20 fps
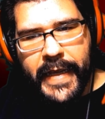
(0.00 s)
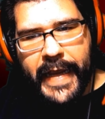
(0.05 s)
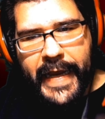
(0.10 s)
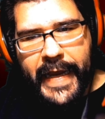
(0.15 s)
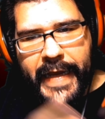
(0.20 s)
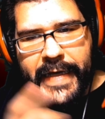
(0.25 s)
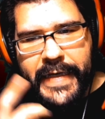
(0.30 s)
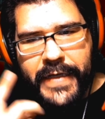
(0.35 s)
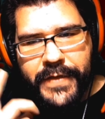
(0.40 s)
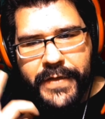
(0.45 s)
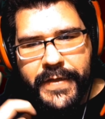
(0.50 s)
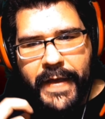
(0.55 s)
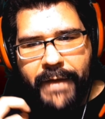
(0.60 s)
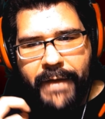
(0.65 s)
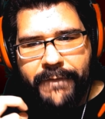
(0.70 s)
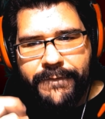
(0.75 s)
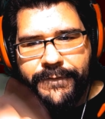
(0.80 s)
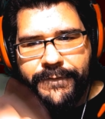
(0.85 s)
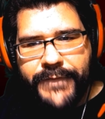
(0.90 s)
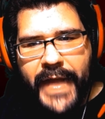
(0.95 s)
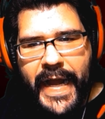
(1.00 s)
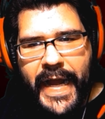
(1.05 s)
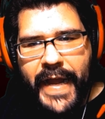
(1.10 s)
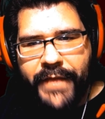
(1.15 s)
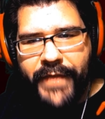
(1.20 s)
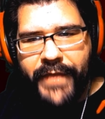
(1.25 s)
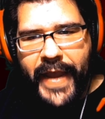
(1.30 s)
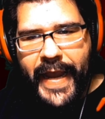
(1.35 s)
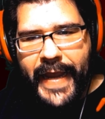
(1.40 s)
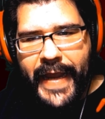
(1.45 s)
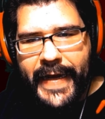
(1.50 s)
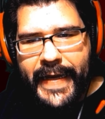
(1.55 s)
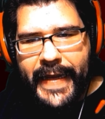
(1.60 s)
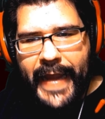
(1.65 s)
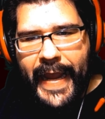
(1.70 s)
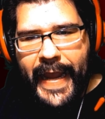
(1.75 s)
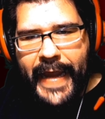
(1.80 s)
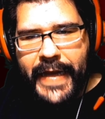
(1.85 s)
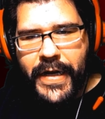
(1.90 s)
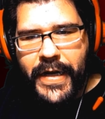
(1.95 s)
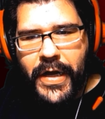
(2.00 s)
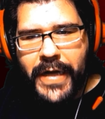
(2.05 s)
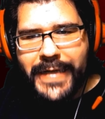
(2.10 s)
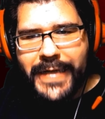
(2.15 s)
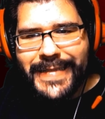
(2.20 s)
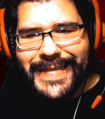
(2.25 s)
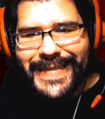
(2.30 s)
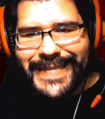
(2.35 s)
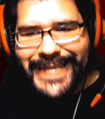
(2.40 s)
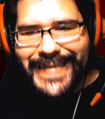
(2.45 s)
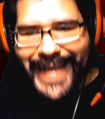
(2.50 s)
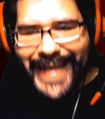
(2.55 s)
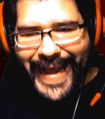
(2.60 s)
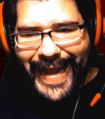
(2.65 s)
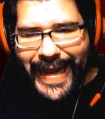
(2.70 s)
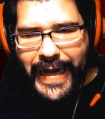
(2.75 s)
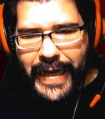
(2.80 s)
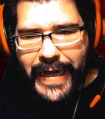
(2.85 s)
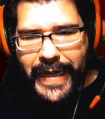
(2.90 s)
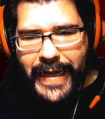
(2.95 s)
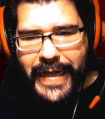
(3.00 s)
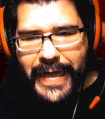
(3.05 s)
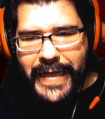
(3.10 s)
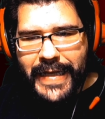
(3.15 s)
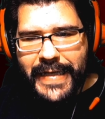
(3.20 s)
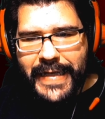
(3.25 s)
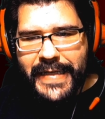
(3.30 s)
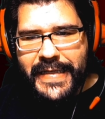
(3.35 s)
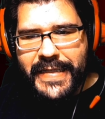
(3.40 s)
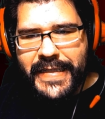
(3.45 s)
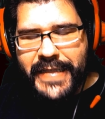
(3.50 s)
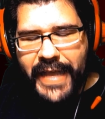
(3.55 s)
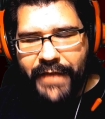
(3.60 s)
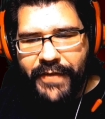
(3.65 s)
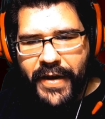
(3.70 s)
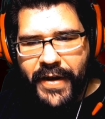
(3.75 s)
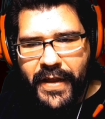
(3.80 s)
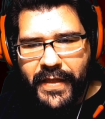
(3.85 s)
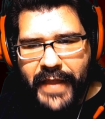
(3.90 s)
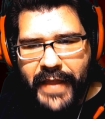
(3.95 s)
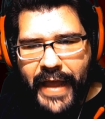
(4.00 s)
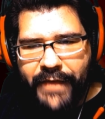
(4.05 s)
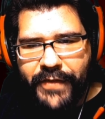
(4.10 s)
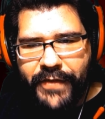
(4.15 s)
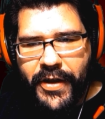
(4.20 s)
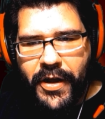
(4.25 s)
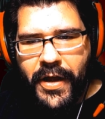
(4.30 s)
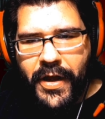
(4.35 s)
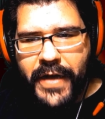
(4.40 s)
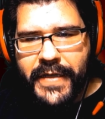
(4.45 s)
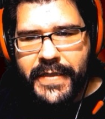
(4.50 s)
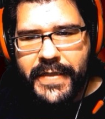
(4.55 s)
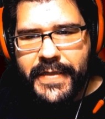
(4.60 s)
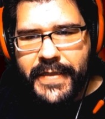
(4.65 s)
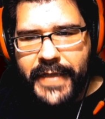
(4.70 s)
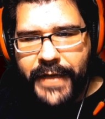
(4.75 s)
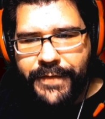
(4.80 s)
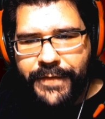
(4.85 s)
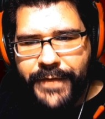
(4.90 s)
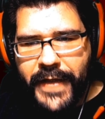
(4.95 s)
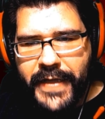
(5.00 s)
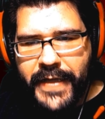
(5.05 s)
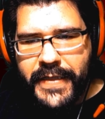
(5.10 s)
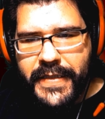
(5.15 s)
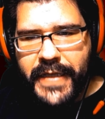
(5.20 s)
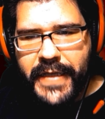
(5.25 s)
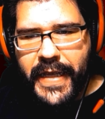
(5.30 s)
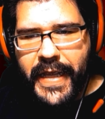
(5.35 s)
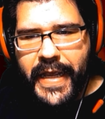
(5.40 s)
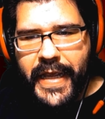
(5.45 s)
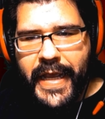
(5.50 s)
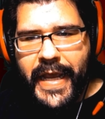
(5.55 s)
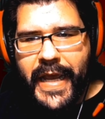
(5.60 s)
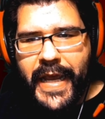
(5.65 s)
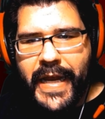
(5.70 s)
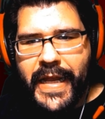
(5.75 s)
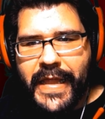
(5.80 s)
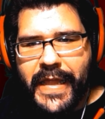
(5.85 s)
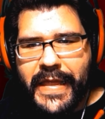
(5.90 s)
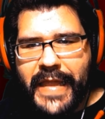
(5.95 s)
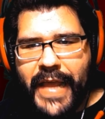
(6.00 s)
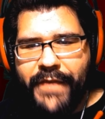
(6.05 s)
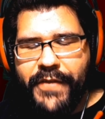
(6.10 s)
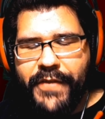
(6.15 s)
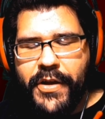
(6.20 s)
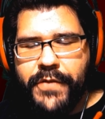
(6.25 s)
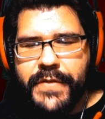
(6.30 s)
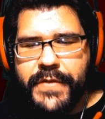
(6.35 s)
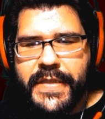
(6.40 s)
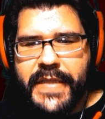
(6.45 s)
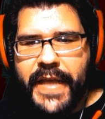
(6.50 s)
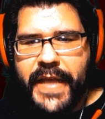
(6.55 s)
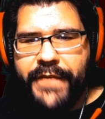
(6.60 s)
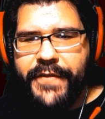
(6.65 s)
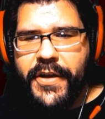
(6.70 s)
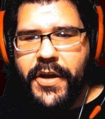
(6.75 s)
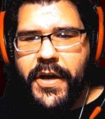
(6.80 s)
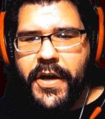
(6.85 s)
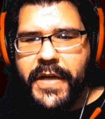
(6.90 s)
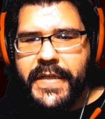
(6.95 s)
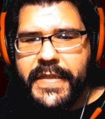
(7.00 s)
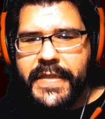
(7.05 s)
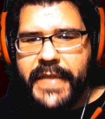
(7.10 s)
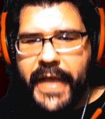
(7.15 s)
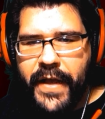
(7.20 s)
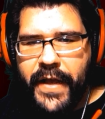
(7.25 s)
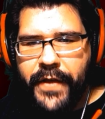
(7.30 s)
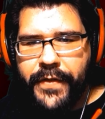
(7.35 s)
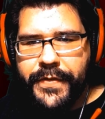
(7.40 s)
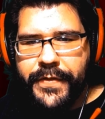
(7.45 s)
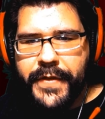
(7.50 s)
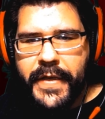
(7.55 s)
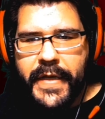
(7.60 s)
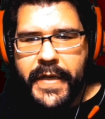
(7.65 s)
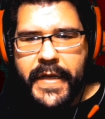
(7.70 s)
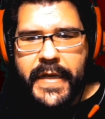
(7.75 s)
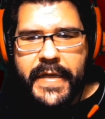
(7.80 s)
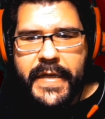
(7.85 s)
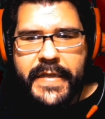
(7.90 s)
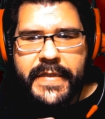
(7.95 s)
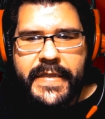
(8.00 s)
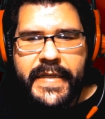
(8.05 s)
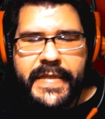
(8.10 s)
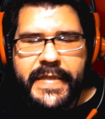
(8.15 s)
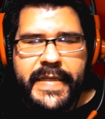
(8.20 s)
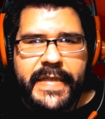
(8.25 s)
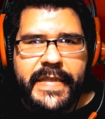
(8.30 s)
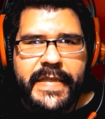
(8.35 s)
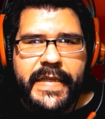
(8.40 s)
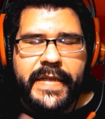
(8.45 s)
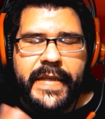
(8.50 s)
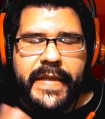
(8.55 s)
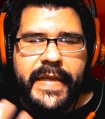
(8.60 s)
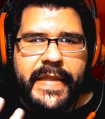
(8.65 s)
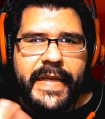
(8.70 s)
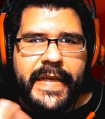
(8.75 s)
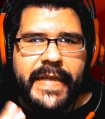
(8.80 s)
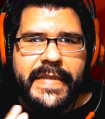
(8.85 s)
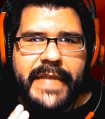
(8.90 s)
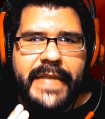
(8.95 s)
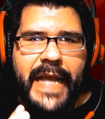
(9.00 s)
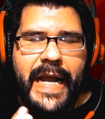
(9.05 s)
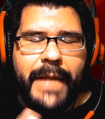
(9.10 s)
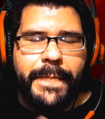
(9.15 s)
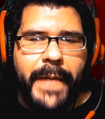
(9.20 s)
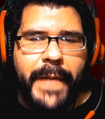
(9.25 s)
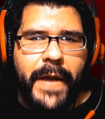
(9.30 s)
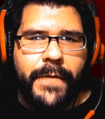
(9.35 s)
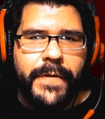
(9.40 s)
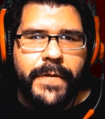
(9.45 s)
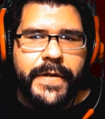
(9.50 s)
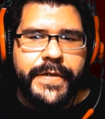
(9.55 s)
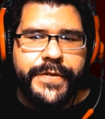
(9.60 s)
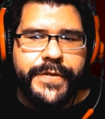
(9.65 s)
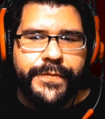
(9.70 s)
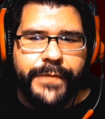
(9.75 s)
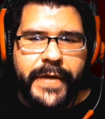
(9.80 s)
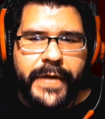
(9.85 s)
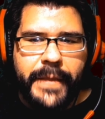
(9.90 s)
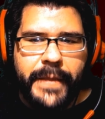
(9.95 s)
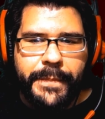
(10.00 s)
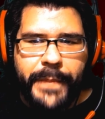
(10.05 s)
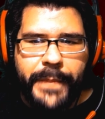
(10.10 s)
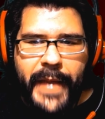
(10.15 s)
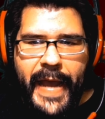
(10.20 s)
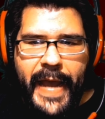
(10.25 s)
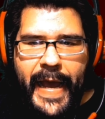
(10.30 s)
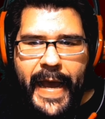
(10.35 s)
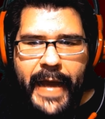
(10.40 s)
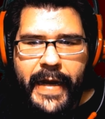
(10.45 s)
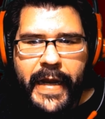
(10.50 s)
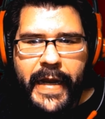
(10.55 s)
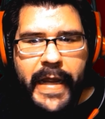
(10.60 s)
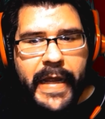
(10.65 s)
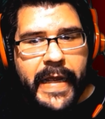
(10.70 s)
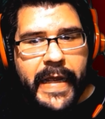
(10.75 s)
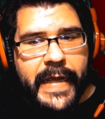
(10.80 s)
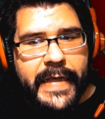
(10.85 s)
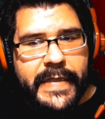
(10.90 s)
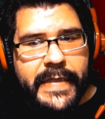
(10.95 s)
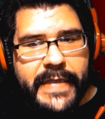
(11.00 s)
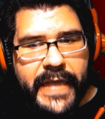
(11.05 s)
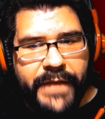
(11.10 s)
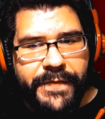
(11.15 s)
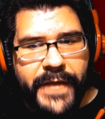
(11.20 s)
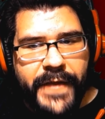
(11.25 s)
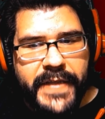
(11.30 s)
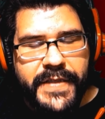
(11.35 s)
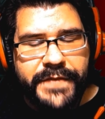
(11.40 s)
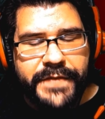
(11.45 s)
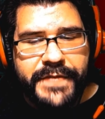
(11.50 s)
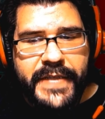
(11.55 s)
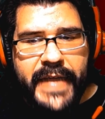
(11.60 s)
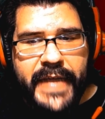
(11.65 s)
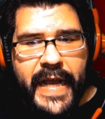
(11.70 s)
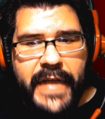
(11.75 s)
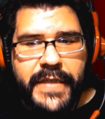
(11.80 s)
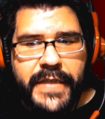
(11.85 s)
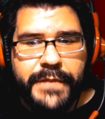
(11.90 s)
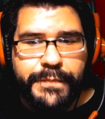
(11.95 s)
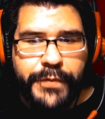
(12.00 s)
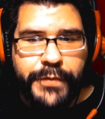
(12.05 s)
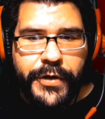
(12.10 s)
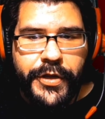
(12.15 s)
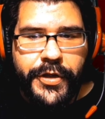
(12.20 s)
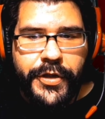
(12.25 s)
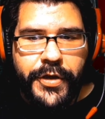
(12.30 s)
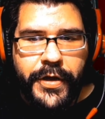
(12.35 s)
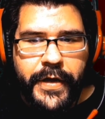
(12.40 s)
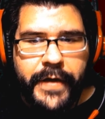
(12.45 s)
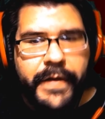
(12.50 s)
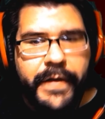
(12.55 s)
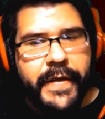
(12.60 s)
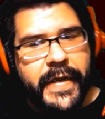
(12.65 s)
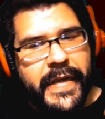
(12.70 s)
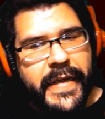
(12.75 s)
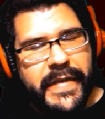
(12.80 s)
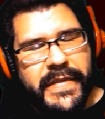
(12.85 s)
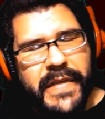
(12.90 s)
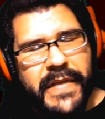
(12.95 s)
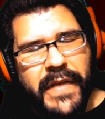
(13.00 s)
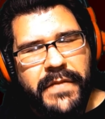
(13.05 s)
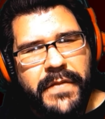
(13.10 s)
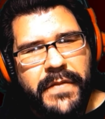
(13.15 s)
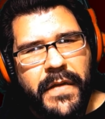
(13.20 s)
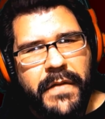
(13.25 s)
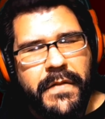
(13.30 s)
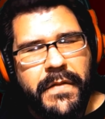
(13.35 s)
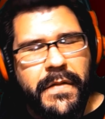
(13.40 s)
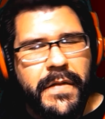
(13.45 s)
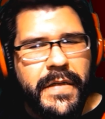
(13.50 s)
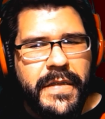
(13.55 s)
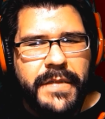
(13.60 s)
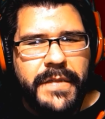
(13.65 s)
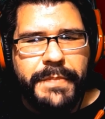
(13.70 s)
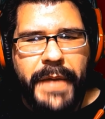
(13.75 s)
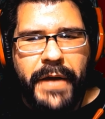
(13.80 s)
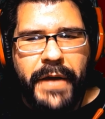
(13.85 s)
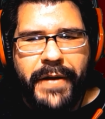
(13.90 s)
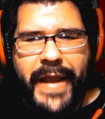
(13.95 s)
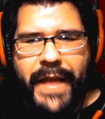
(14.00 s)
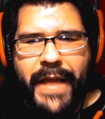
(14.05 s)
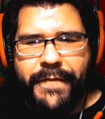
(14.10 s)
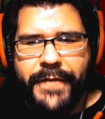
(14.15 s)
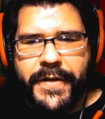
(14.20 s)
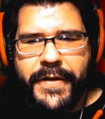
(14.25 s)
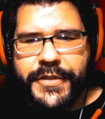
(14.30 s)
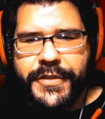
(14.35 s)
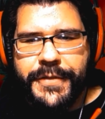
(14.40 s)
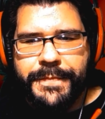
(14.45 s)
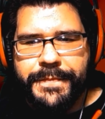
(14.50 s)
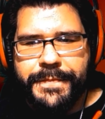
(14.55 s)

He deals 588 on his attack, 711 on his defense, and 1107 on his health. Statistically, the attack power is really bad. His defensive stats, pretty good. His health total, it's about average.